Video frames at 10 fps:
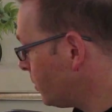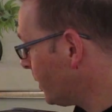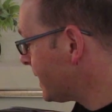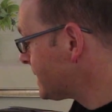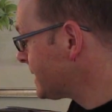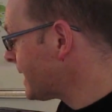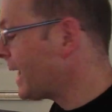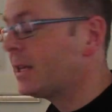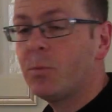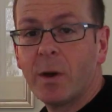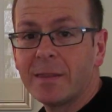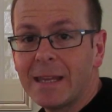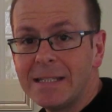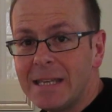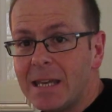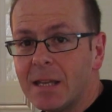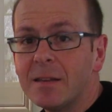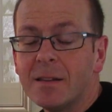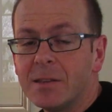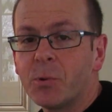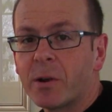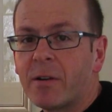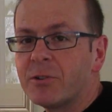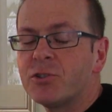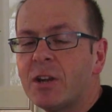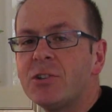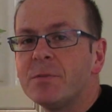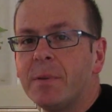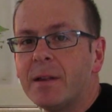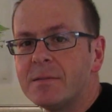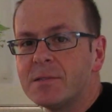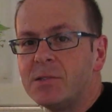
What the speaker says: Well, that's exactly what they did in the quick registration buttons.